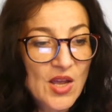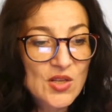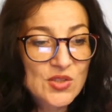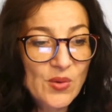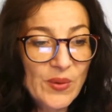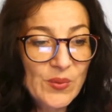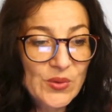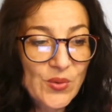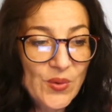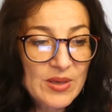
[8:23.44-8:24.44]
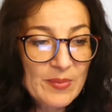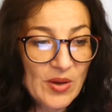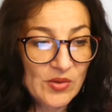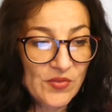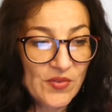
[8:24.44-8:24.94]
So when we're talking
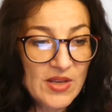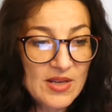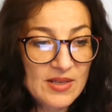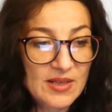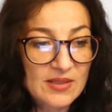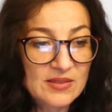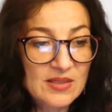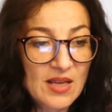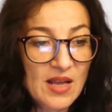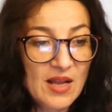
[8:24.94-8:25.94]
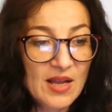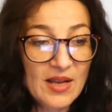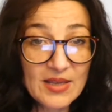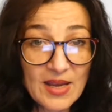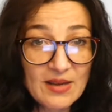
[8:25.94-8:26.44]
about feelings,
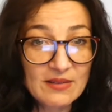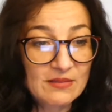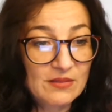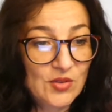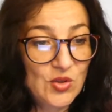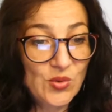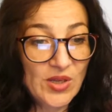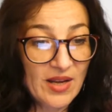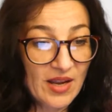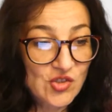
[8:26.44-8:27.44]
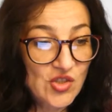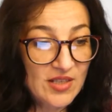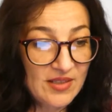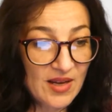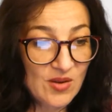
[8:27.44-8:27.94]
again, you can actually
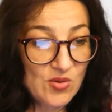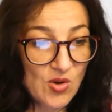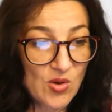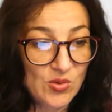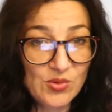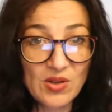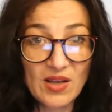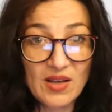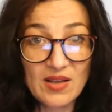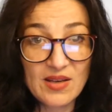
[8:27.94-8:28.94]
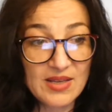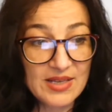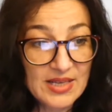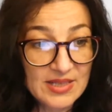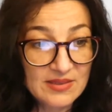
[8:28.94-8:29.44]
download a
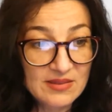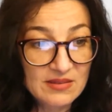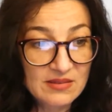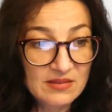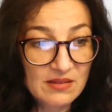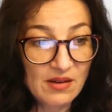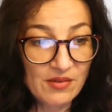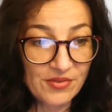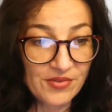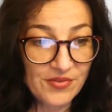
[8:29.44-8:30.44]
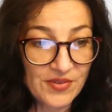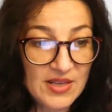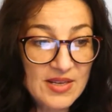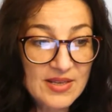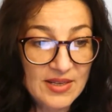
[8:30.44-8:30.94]
list of
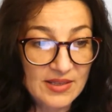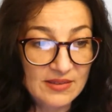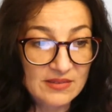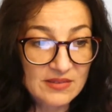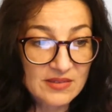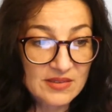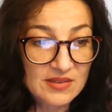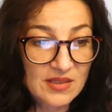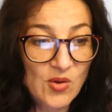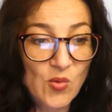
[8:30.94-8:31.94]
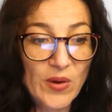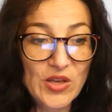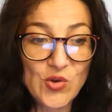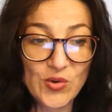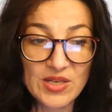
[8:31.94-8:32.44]
feelings when
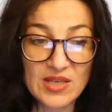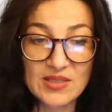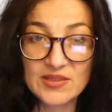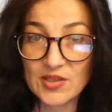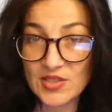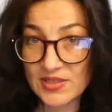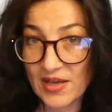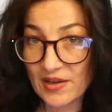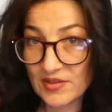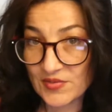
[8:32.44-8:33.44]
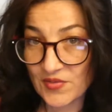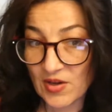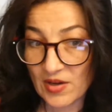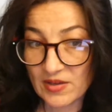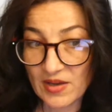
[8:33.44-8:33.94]
your needs are
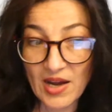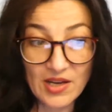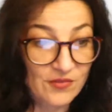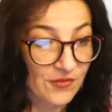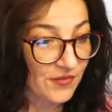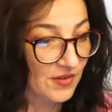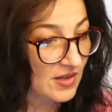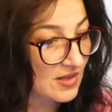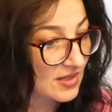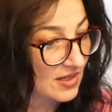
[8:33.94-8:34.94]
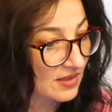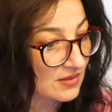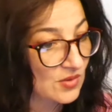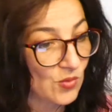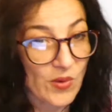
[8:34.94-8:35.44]
satisfied and
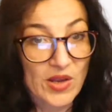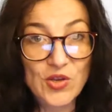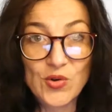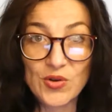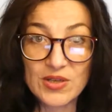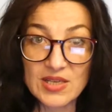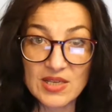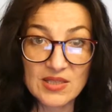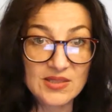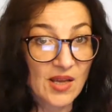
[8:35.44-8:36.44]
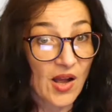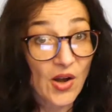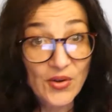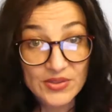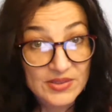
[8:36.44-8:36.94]
feelings when your needs
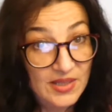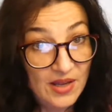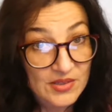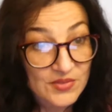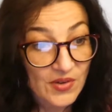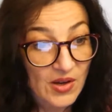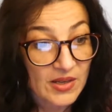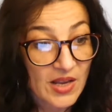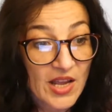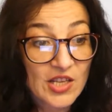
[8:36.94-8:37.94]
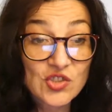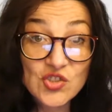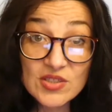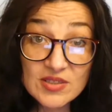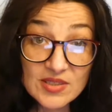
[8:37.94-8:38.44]
aren't satisfied,
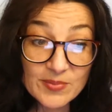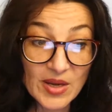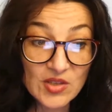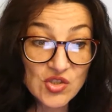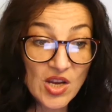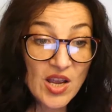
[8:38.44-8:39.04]
just as much